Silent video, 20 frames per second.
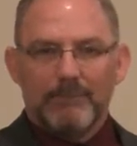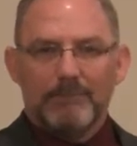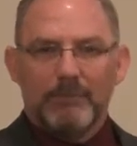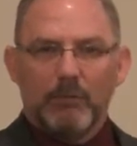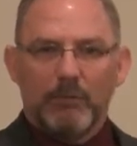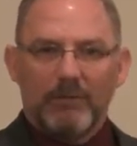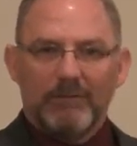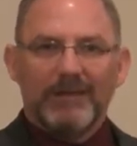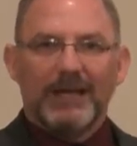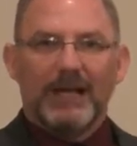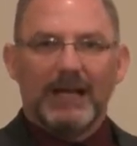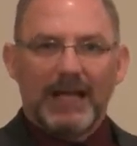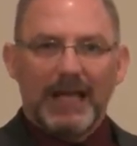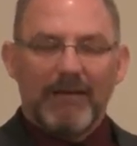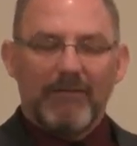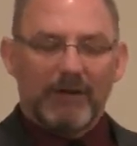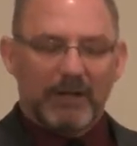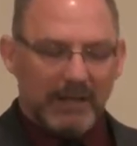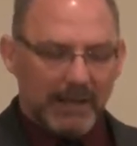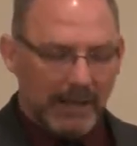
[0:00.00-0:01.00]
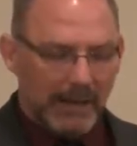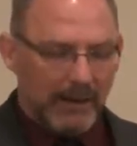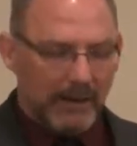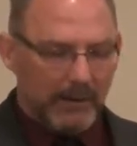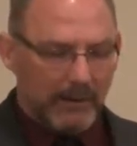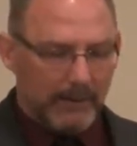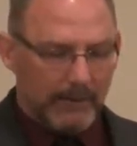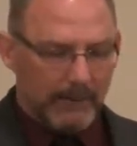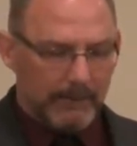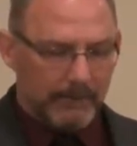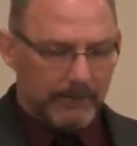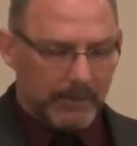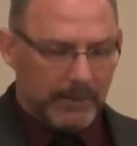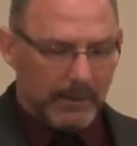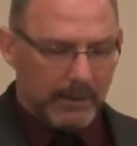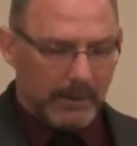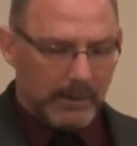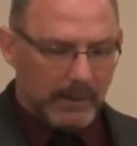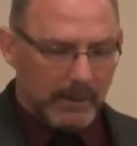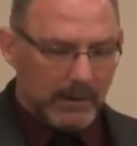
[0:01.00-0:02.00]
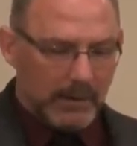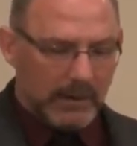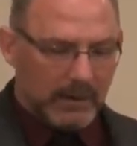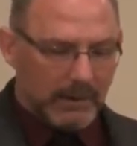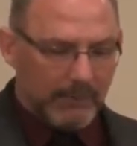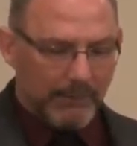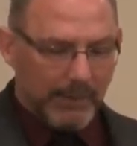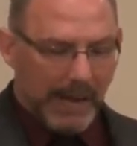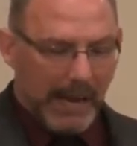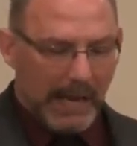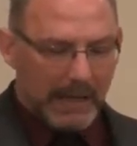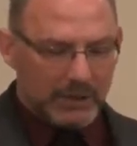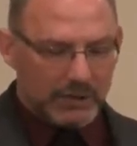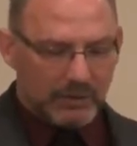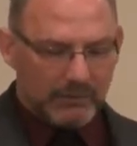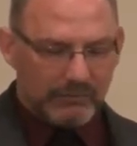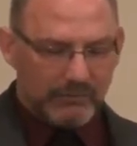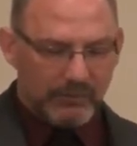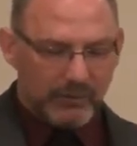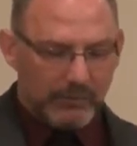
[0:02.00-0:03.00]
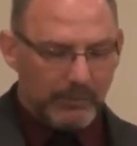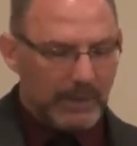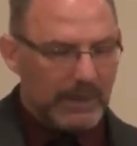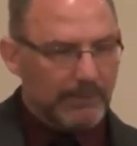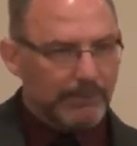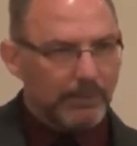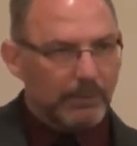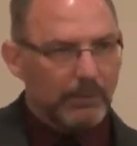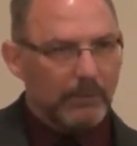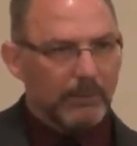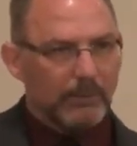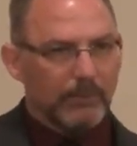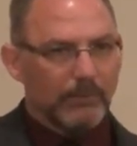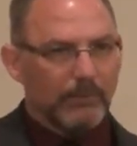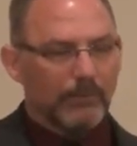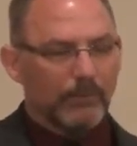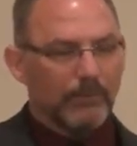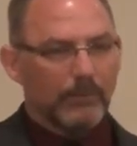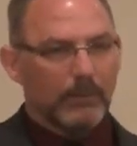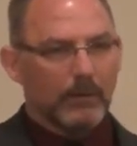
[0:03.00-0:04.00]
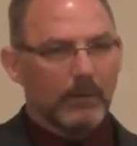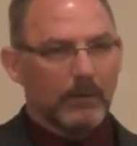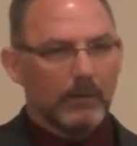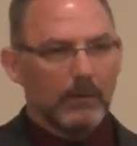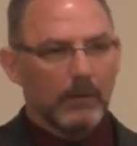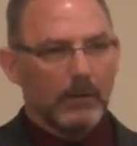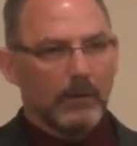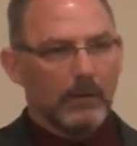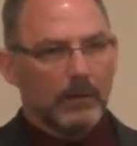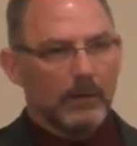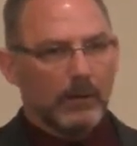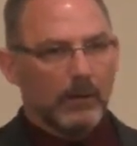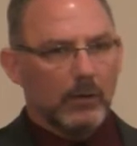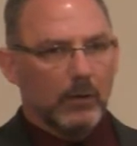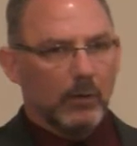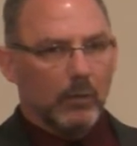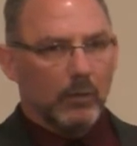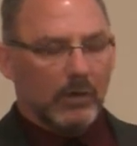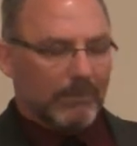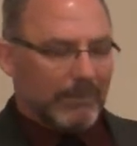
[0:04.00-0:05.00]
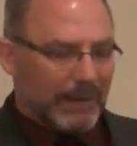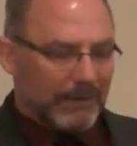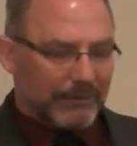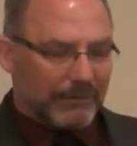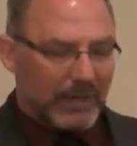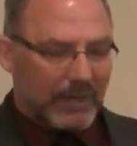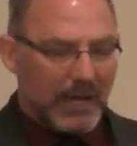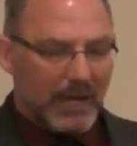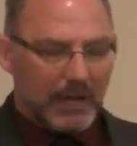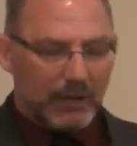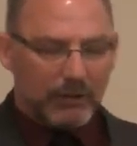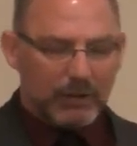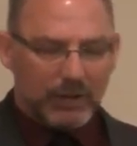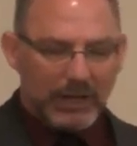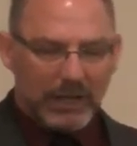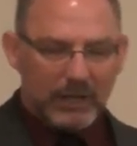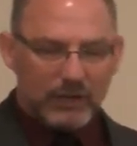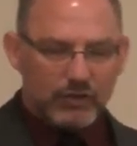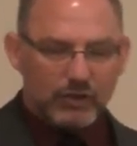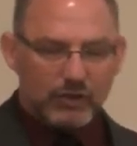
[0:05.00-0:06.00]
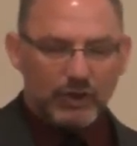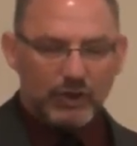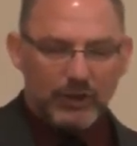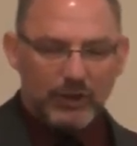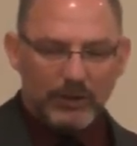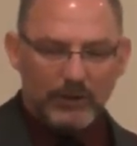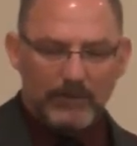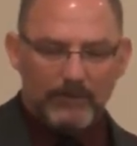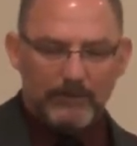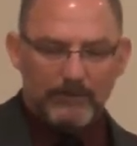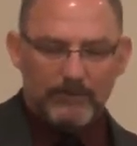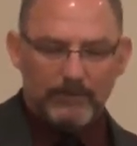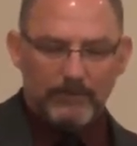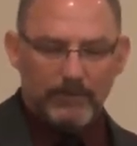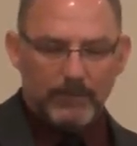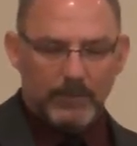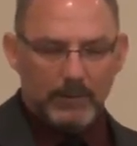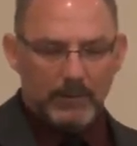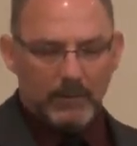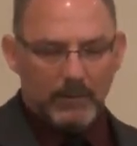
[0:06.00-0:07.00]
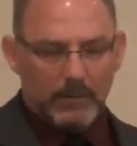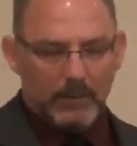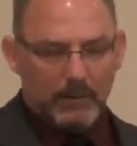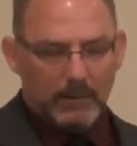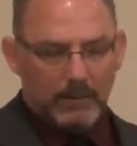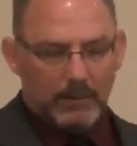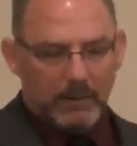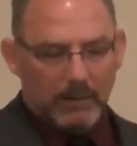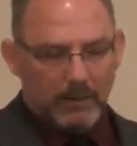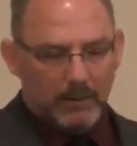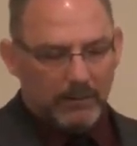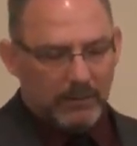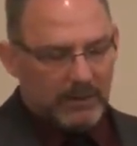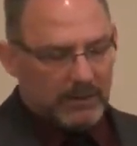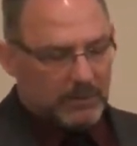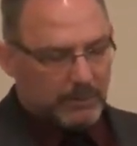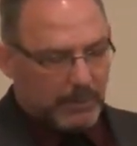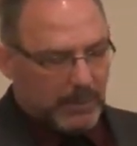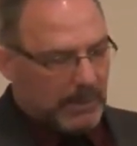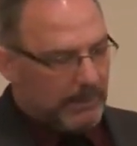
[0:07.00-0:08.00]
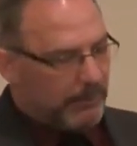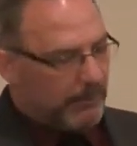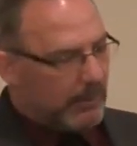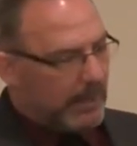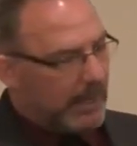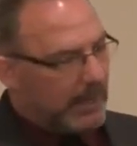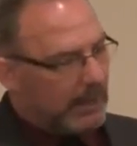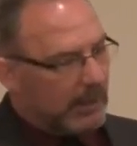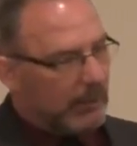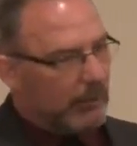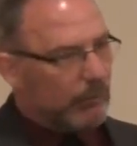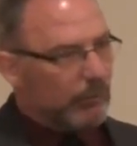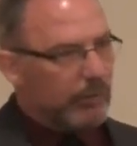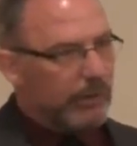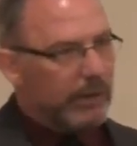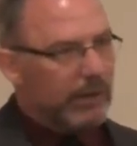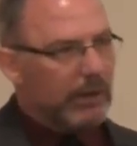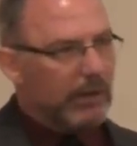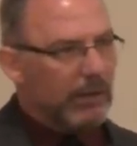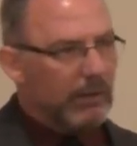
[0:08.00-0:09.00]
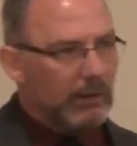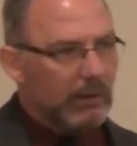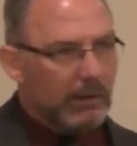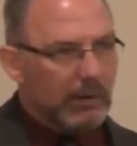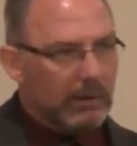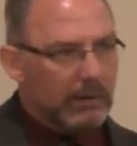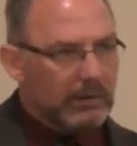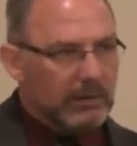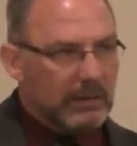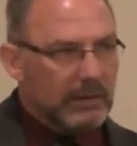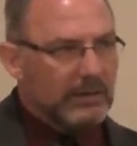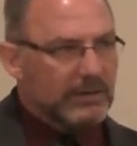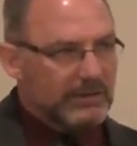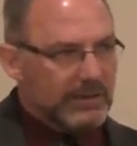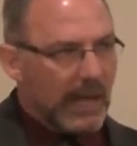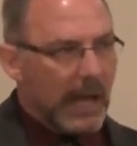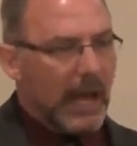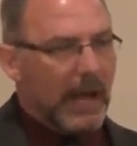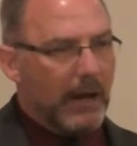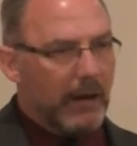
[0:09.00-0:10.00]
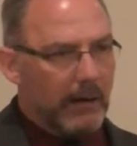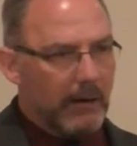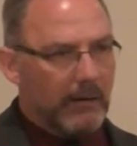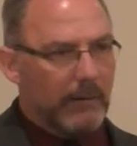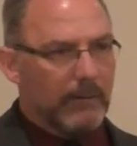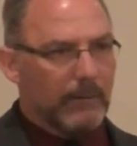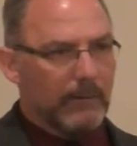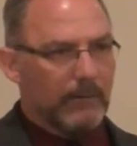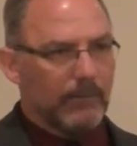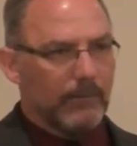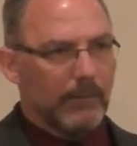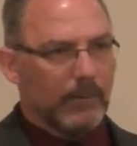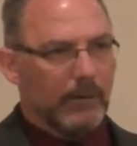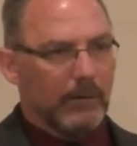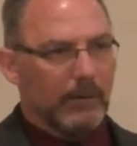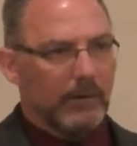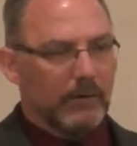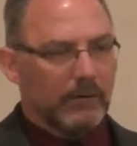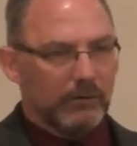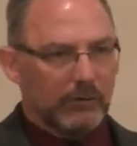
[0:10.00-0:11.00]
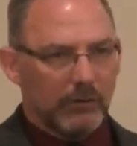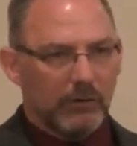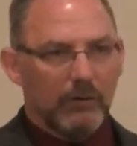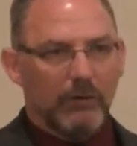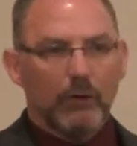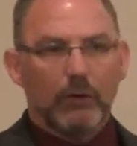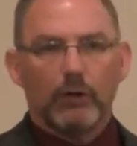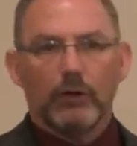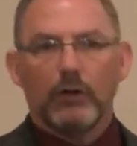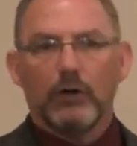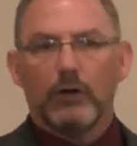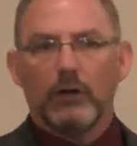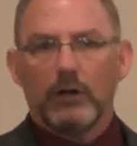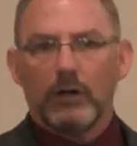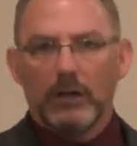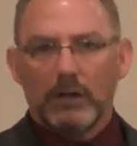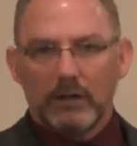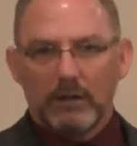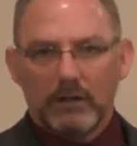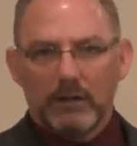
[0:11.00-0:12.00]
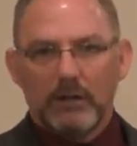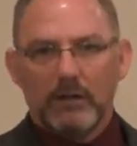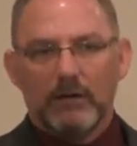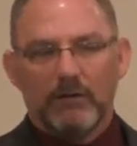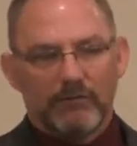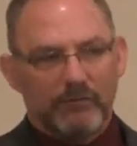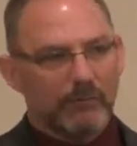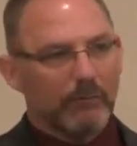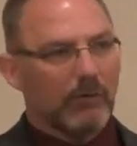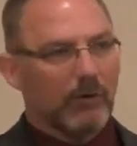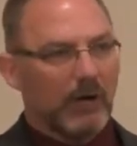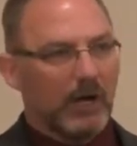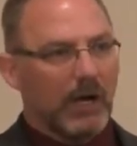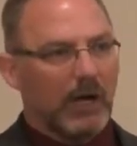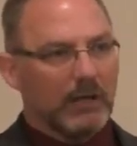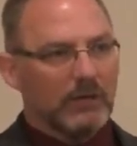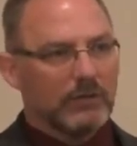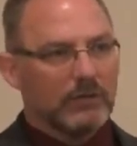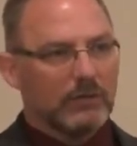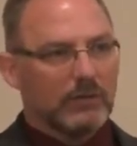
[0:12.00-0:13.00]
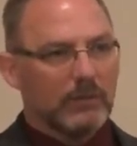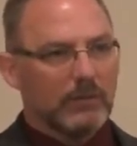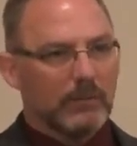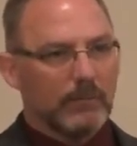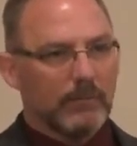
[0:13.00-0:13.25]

But we've got to have a care and a compassion for the people. What about the congregation here? You know, these people had a real desire to learn and hear from Christ.